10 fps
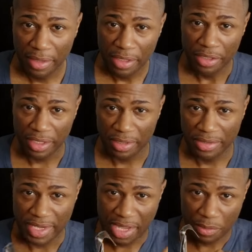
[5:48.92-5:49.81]
Get a
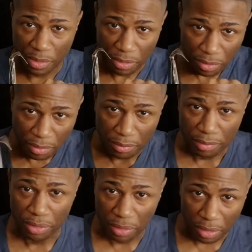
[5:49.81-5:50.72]
towel,
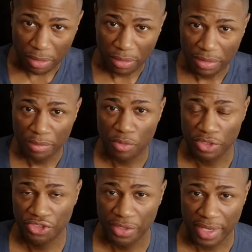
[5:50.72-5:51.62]
pull the
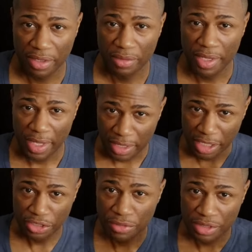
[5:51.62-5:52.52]
moisture out, and
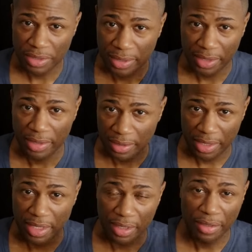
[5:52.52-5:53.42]
then you sling it in the
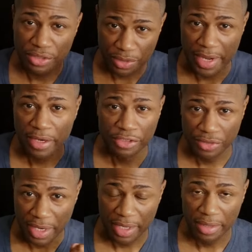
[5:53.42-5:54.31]
air to air
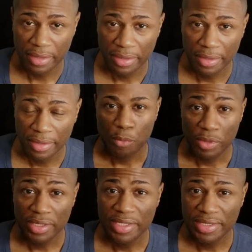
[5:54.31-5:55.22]
dry it.
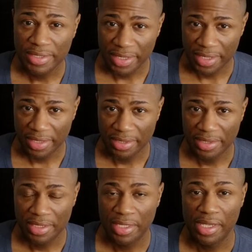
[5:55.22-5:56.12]
What this
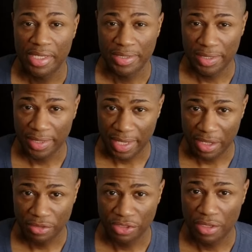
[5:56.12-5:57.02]
does is
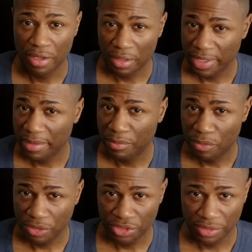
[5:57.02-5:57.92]
allows all that
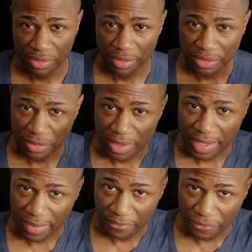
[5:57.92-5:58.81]
moisture to
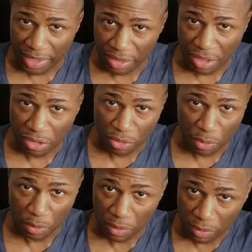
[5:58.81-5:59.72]
not affect all the
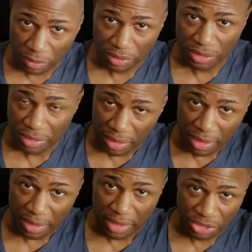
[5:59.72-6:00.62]
oils
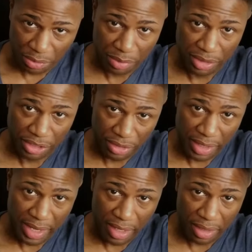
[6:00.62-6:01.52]
that you put in your
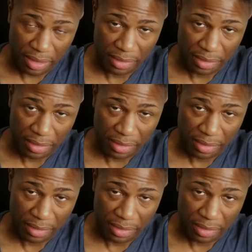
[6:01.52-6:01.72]
hair.